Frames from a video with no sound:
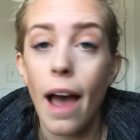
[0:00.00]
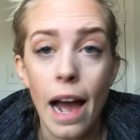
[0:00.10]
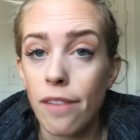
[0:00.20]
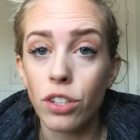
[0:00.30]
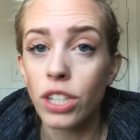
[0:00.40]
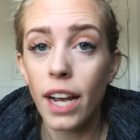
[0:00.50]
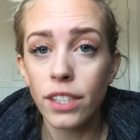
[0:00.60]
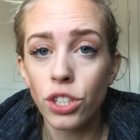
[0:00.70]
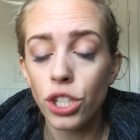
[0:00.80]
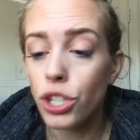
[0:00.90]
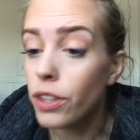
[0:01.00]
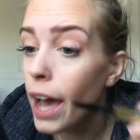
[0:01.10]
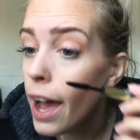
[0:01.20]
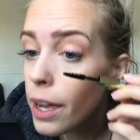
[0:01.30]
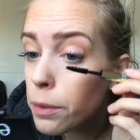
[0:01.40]
advertised to do
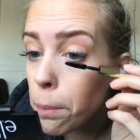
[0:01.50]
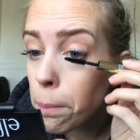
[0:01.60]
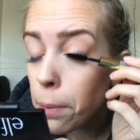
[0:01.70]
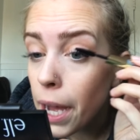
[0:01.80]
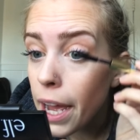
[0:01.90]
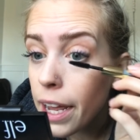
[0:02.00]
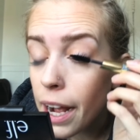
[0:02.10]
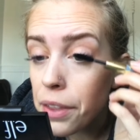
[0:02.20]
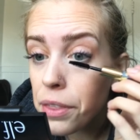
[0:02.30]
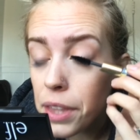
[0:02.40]
that, but I